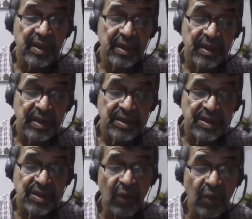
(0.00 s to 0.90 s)
the
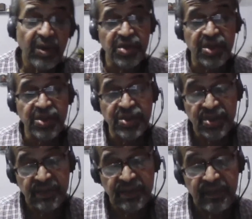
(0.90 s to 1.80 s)
stock
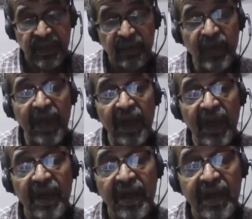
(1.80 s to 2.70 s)
exchange will